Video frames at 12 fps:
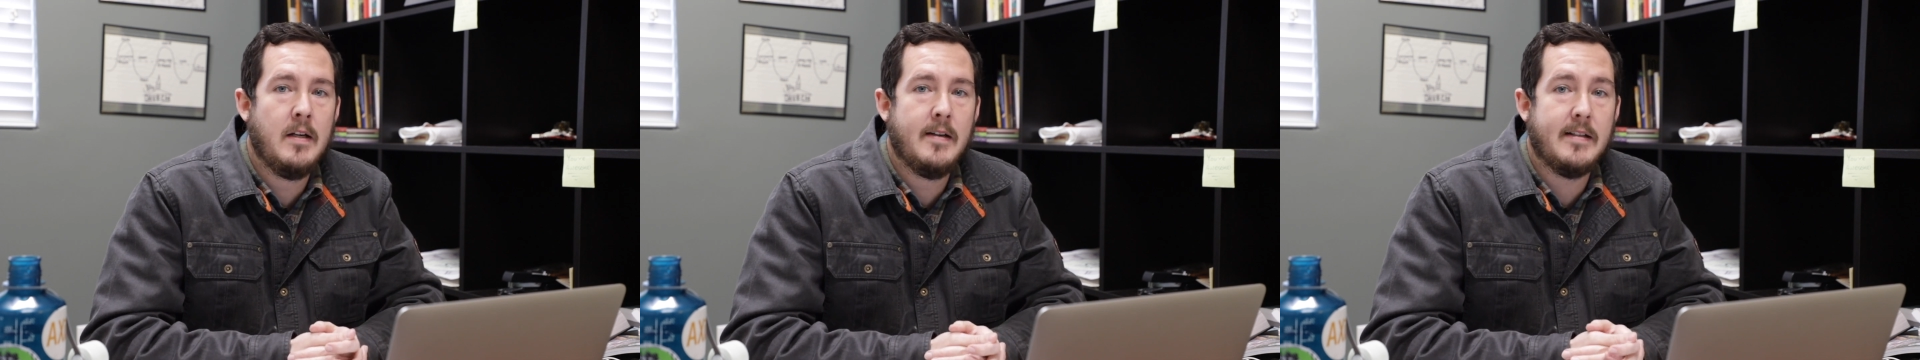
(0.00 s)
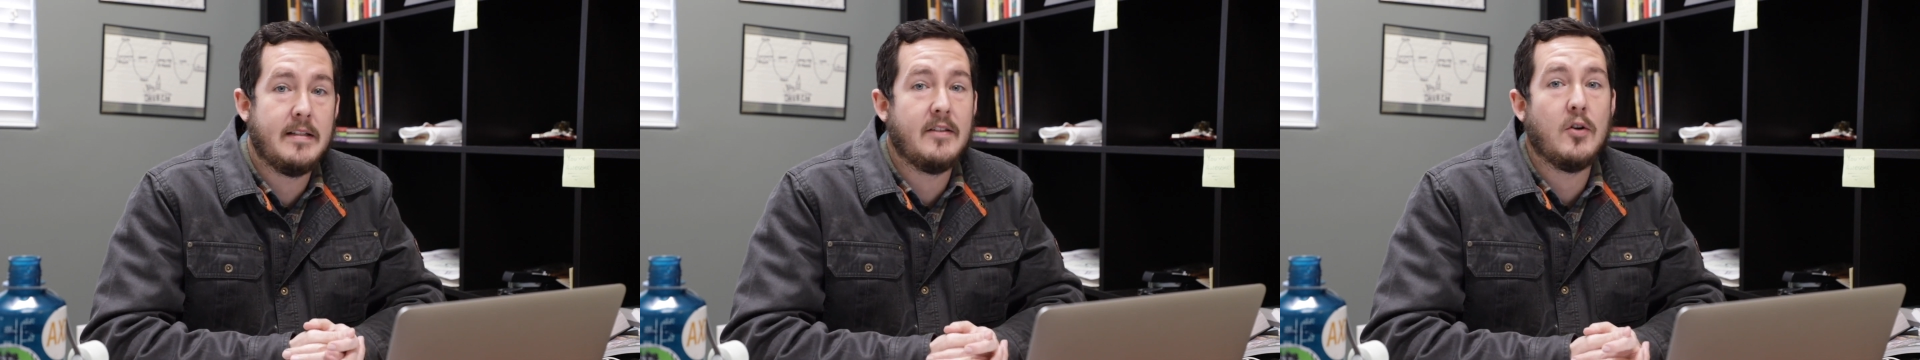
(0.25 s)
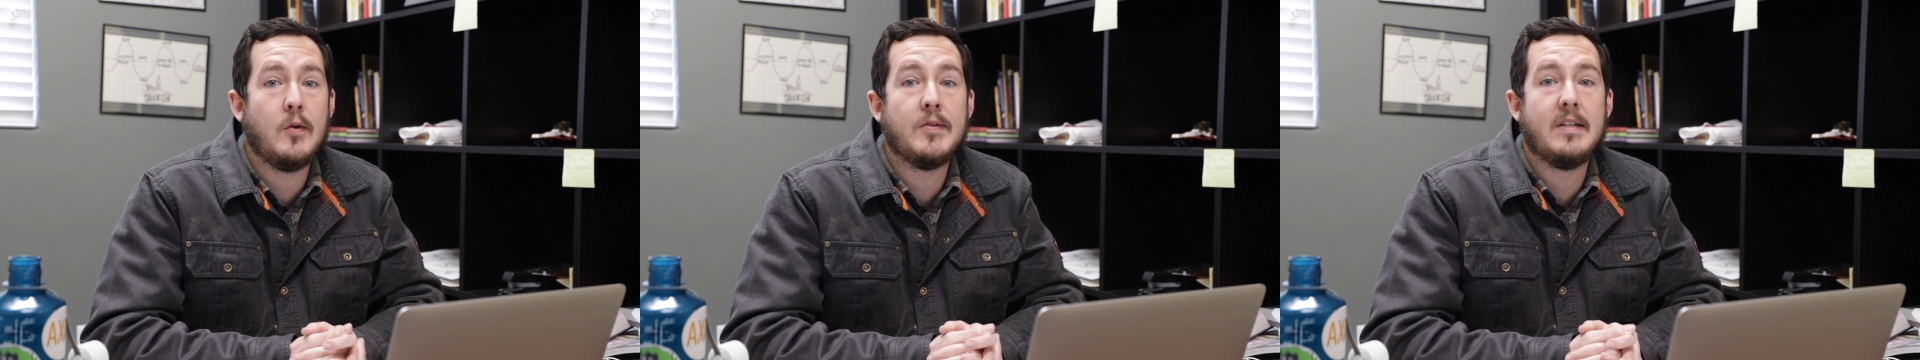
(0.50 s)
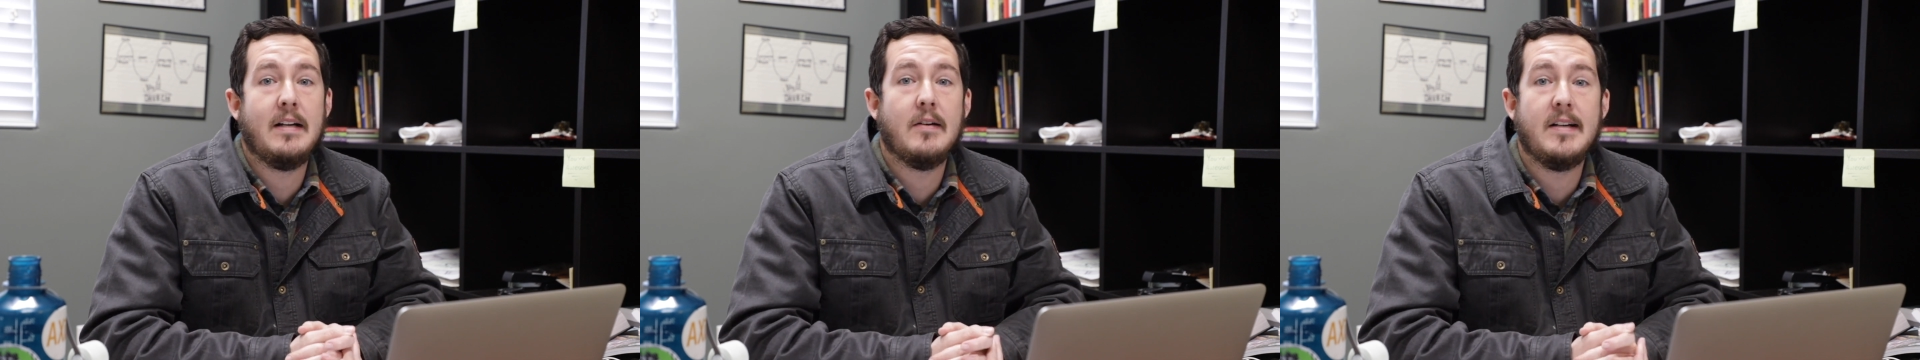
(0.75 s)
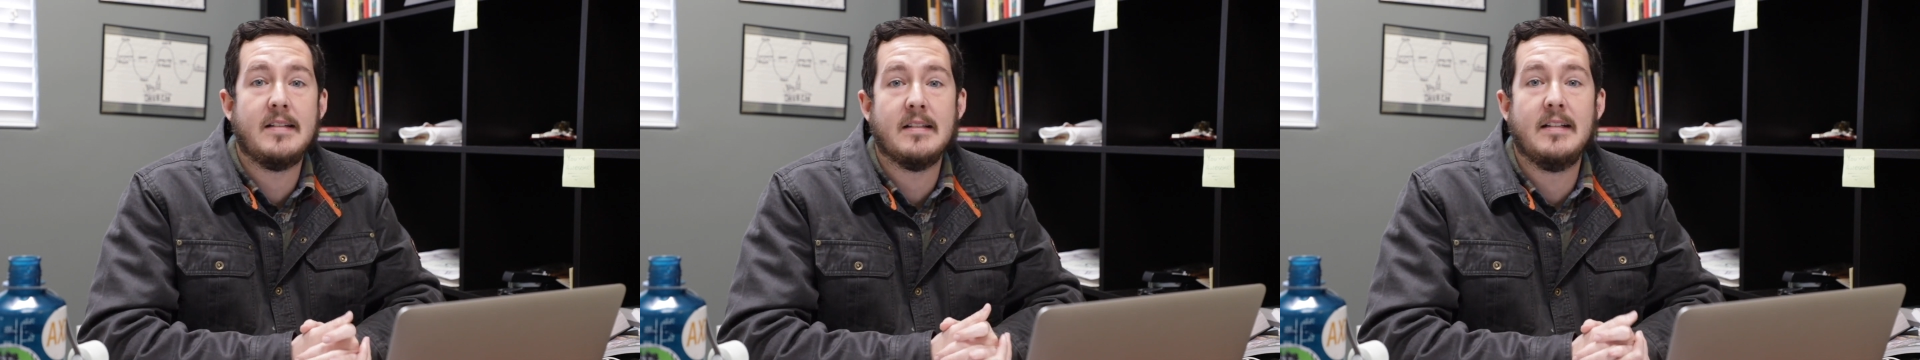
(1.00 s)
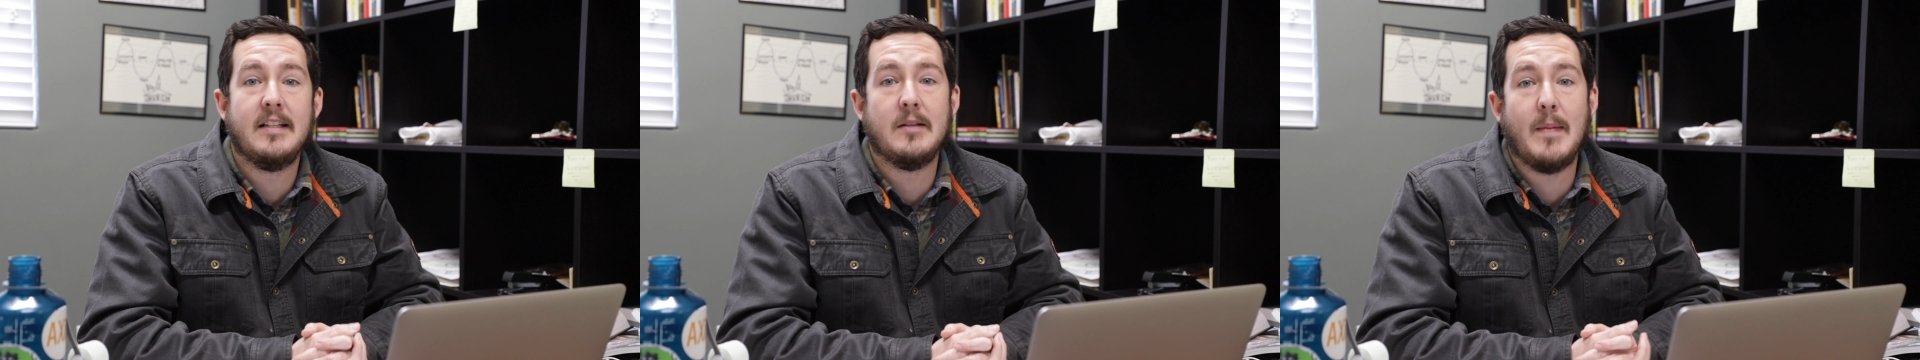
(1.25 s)
Because this whole series
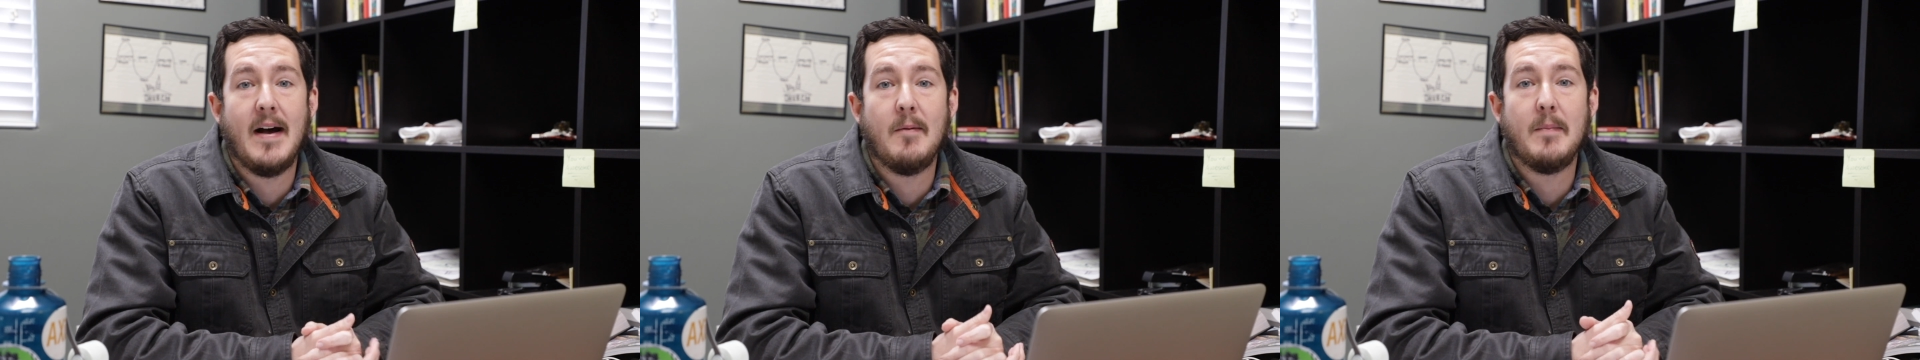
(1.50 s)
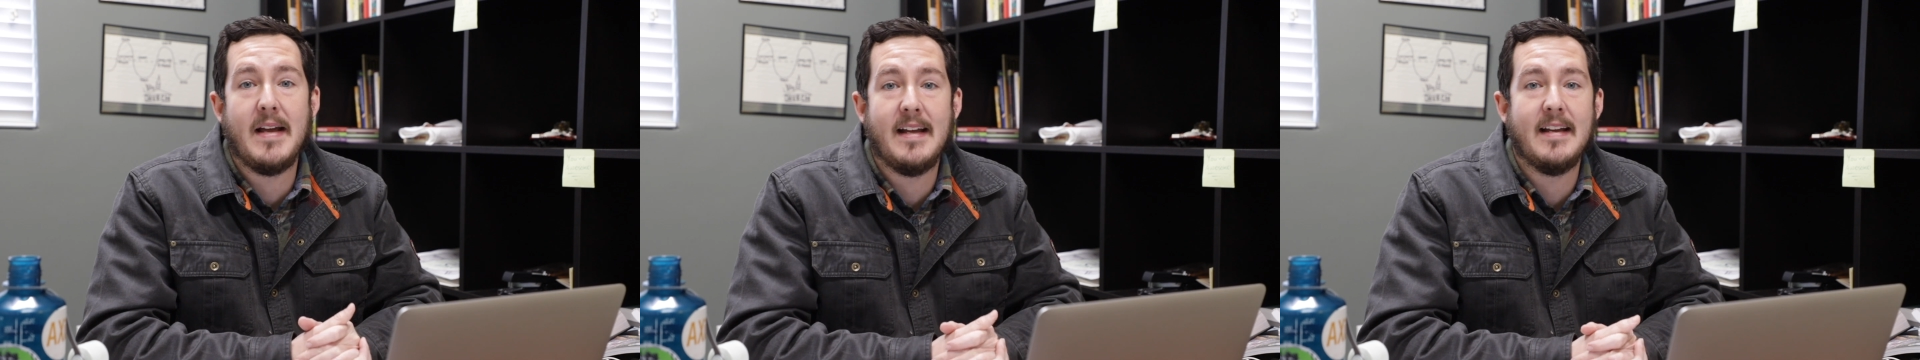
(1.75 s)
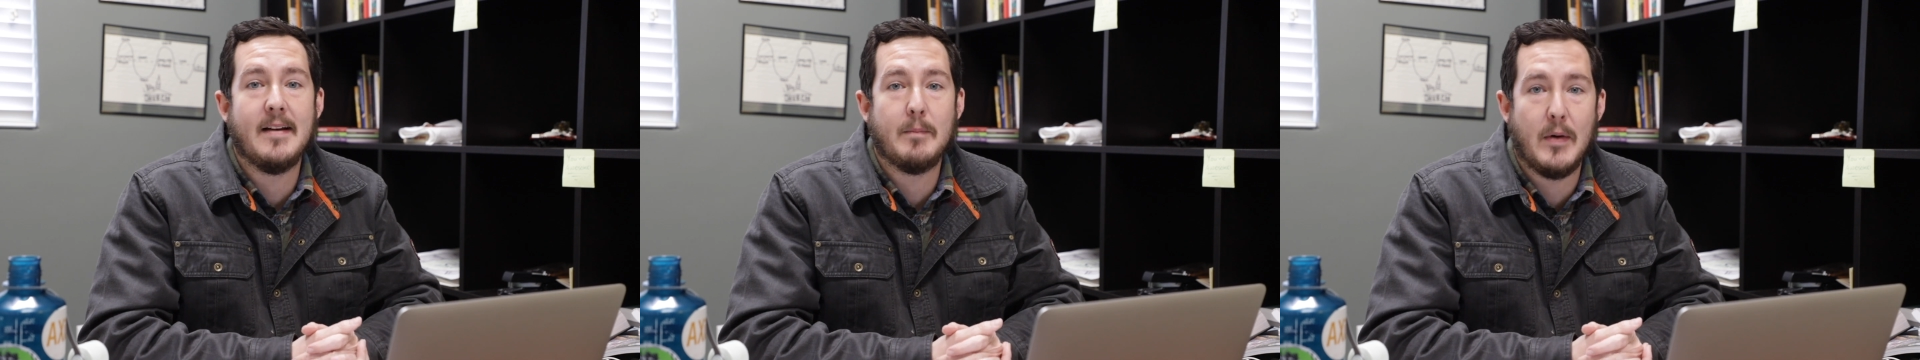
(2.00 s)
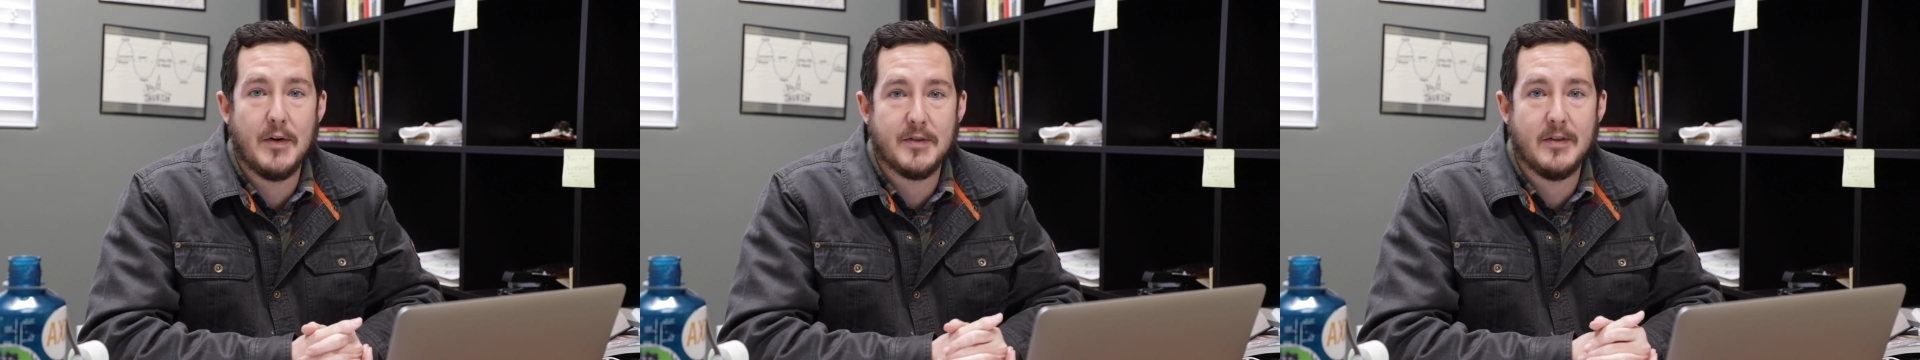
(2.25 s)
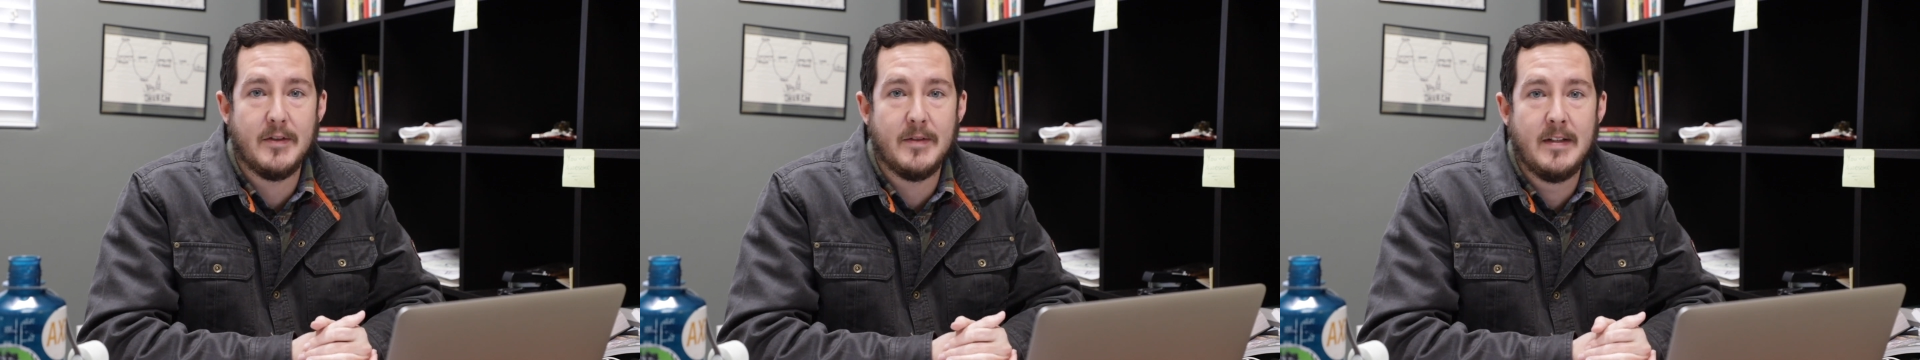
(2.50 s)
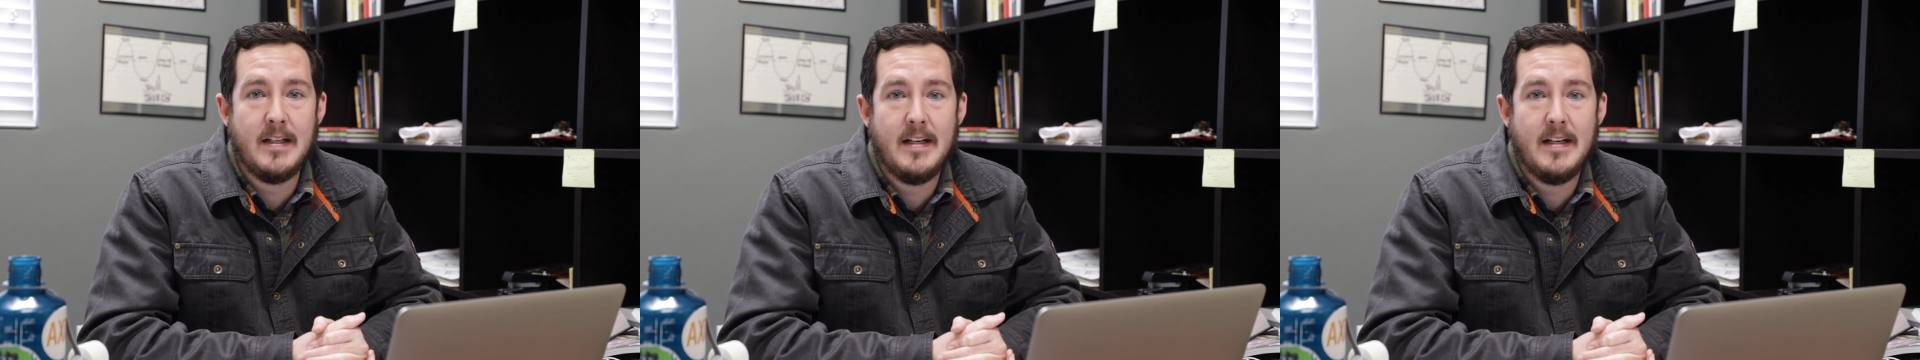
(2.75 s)
is about making it personal.